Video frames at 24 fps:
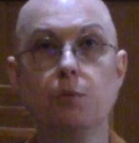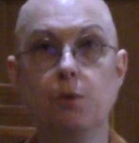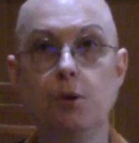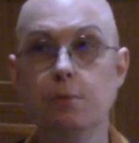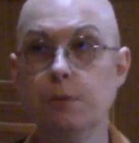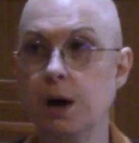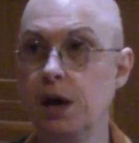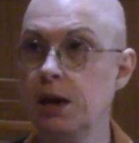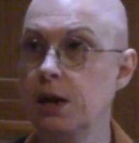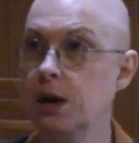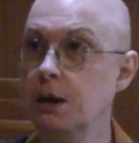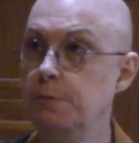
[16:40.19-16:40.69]
We
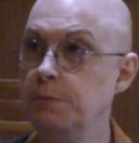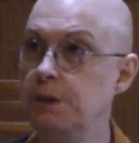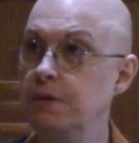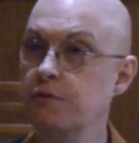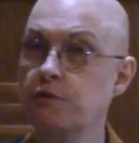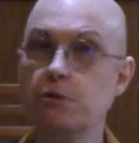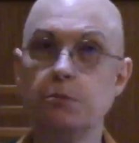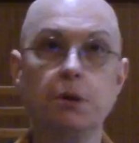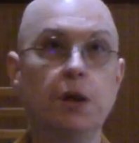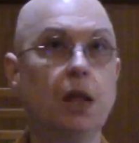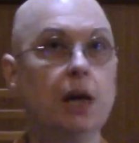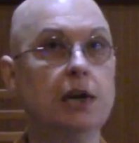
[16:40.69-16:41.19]
might not be
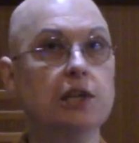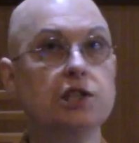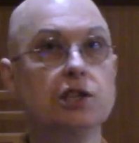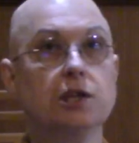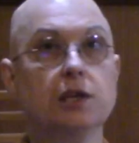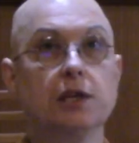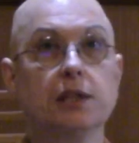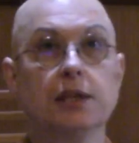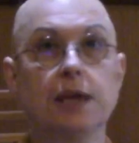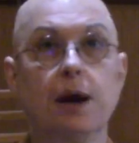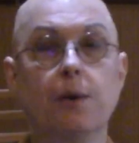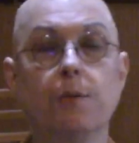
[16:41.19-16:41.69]

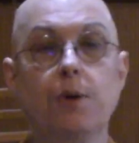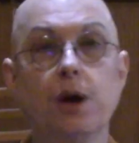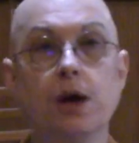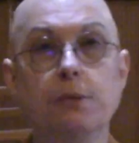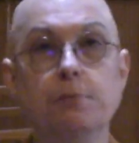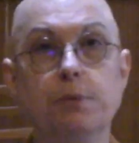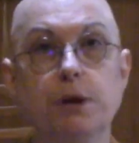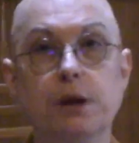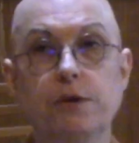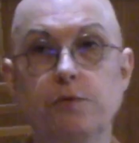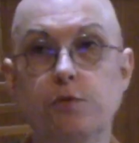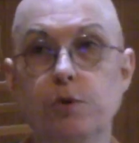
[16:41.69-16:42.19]
verbalizing it that way,
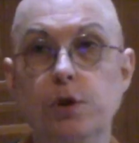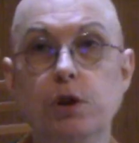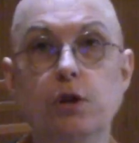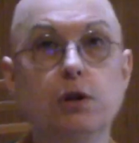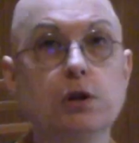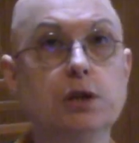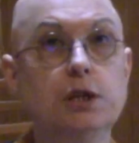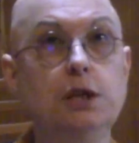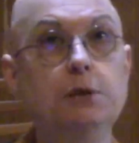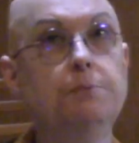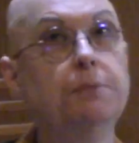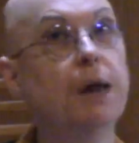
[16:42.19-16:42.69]
but if we
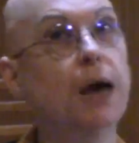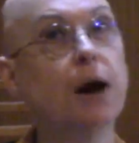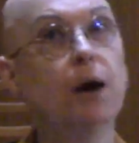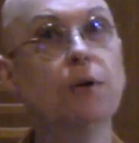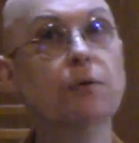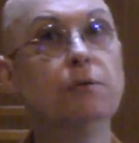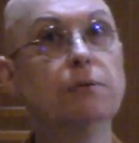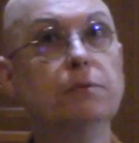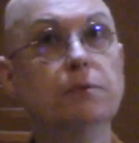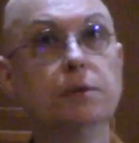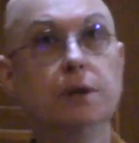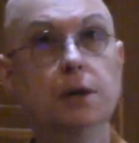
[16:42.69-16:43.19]
look deep
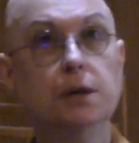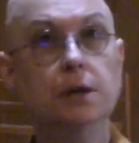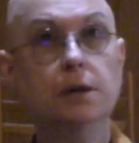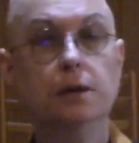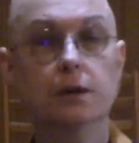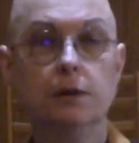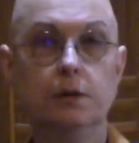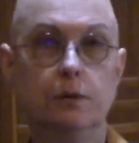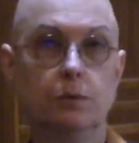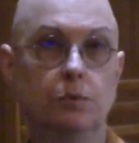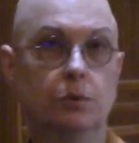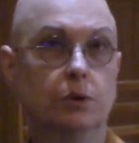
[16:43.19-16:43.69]
down,
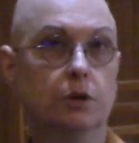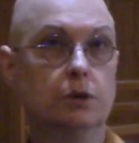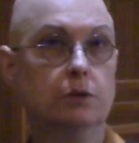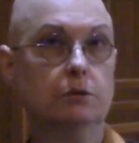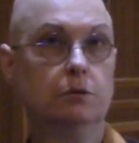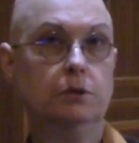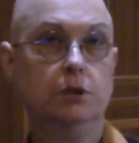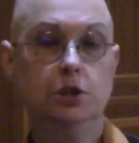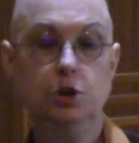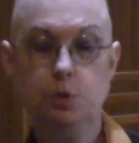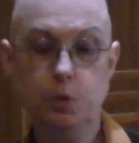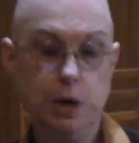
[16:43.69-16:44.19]
we're
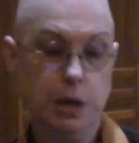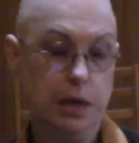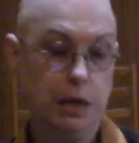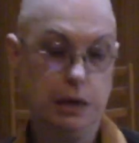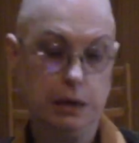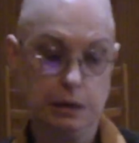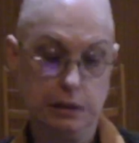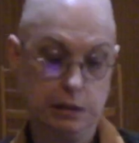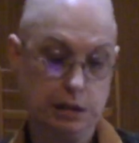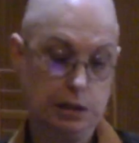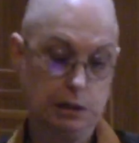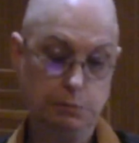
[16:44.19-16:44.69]

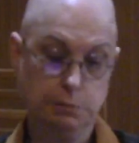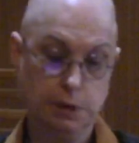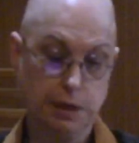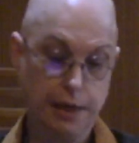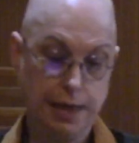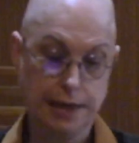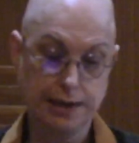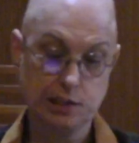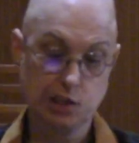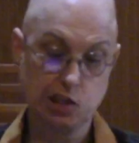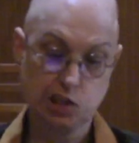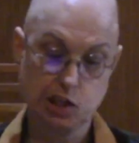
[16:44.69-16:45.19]
doing some of
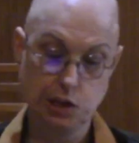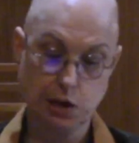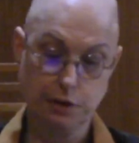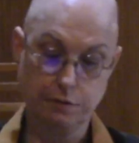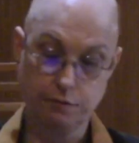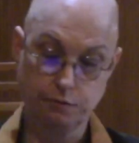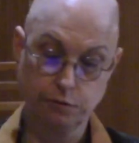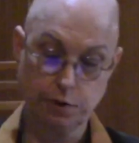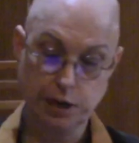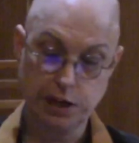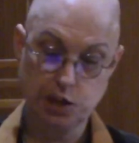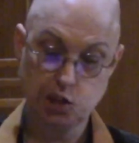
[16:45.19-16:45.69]
that
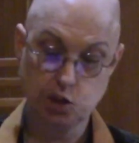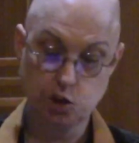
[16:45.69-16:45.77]
stuff, right?